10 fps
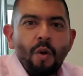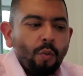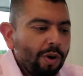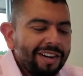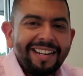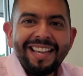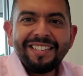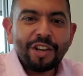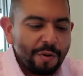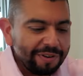What
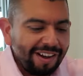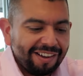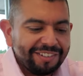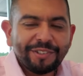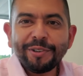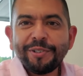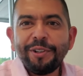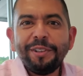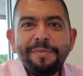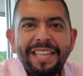is going on,
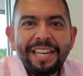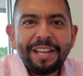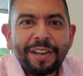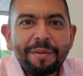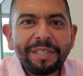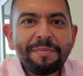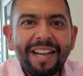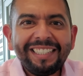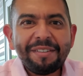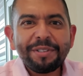social media family?
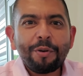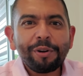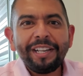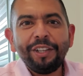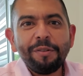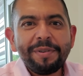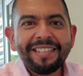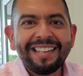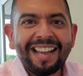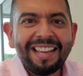My name is Jorge
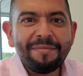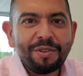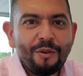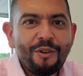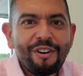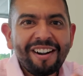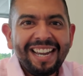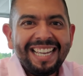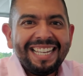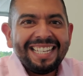Lopez and I am your
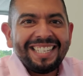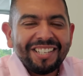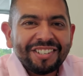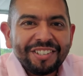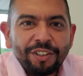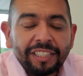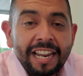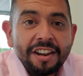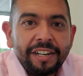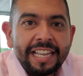sales consultant
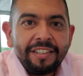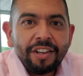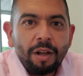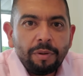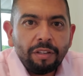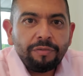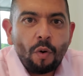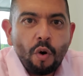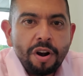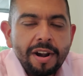here in Tomball
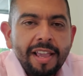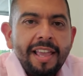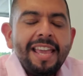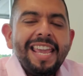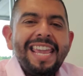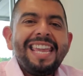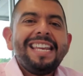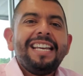Ford in